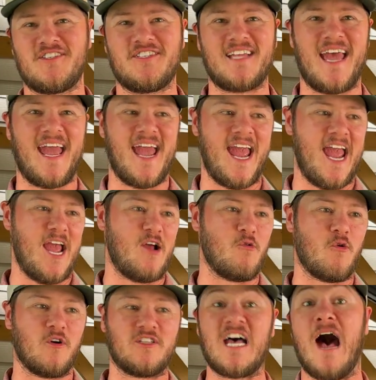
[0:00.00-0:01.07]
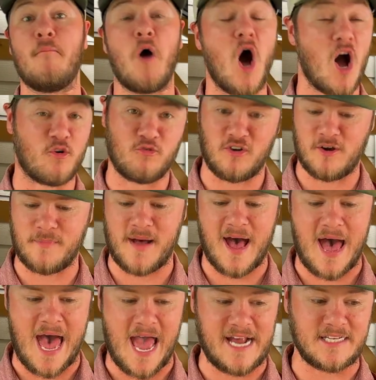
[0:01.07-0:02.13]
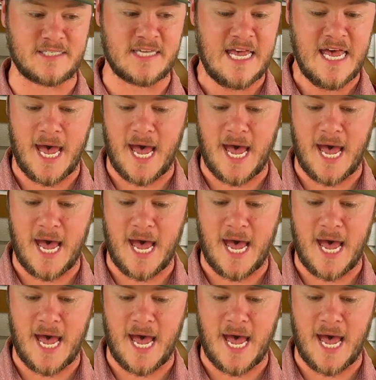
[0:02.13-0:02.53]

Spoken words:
steak or tomahawk ribeyes,